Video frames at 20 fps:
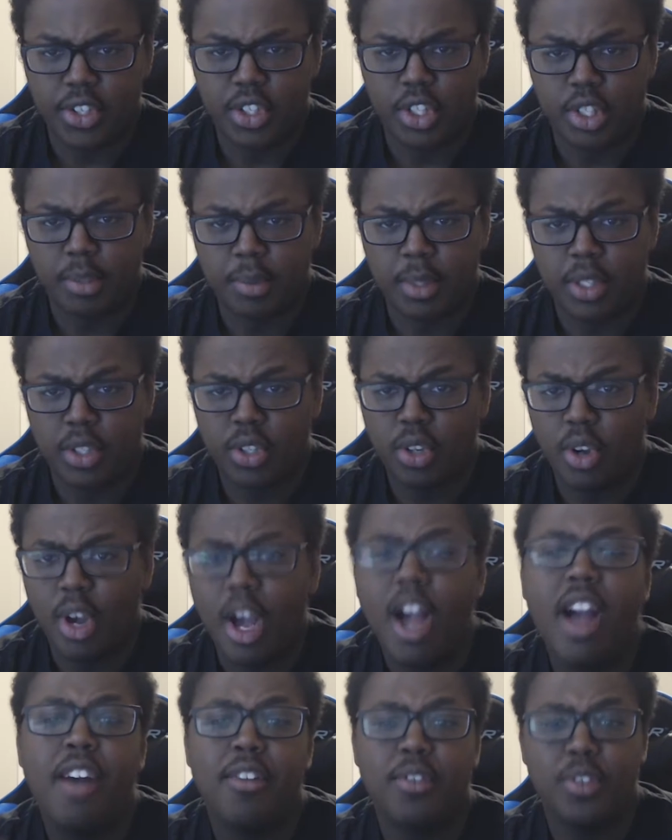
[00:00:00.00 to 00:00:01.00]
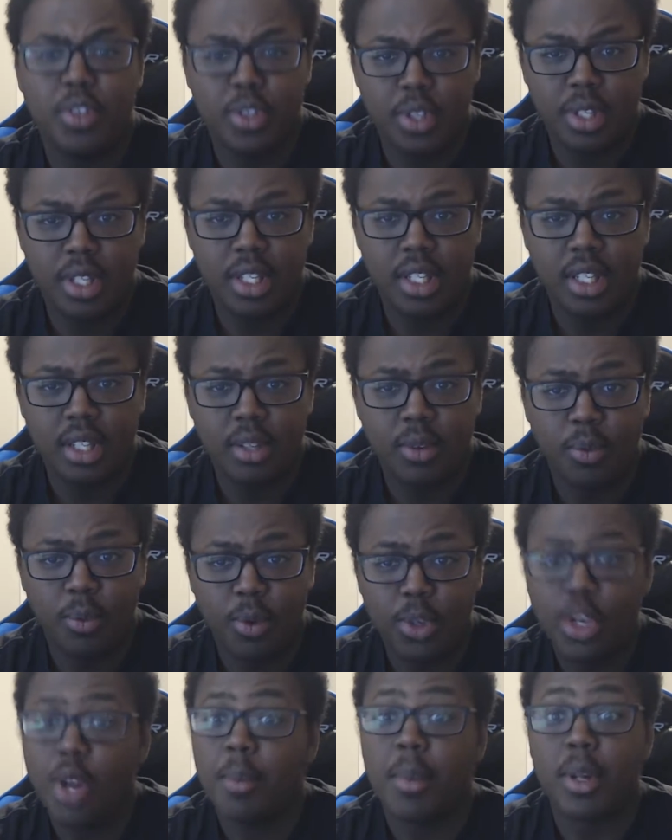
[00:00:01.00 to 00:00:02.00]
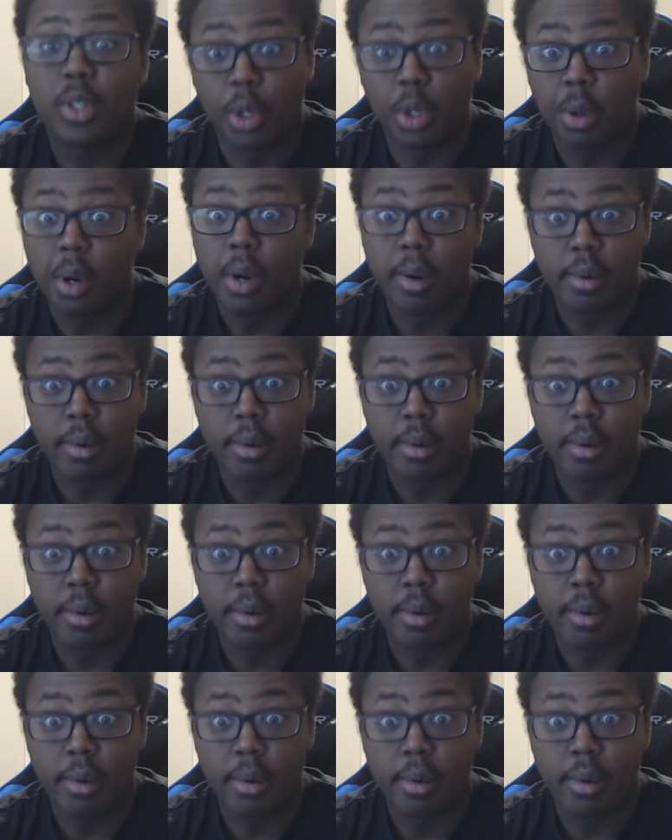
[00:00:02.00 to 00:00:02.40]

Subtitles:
and gentlemen, so obviously we're talking about